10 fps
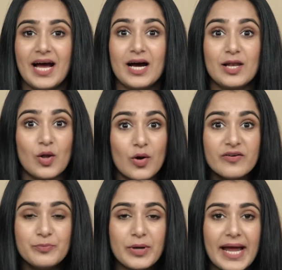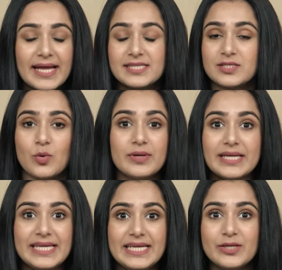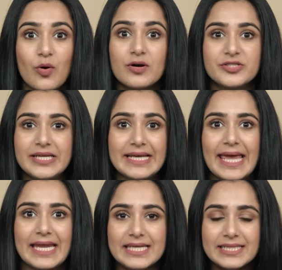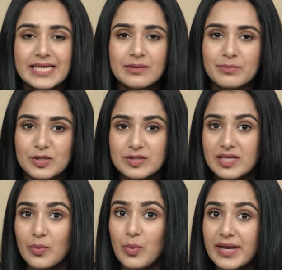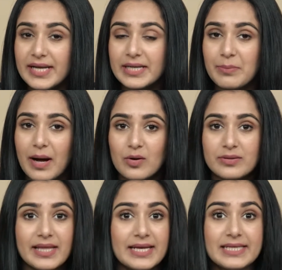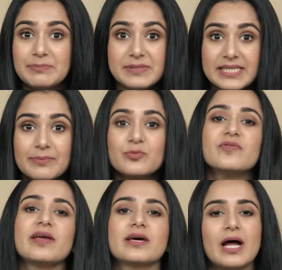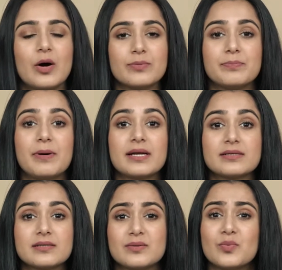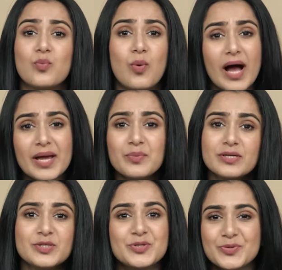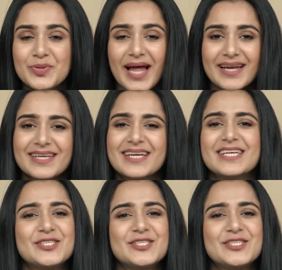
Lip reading: A lot of brides don't eat or drink anything because they're worried about their lipstick moving around, but why would you do that?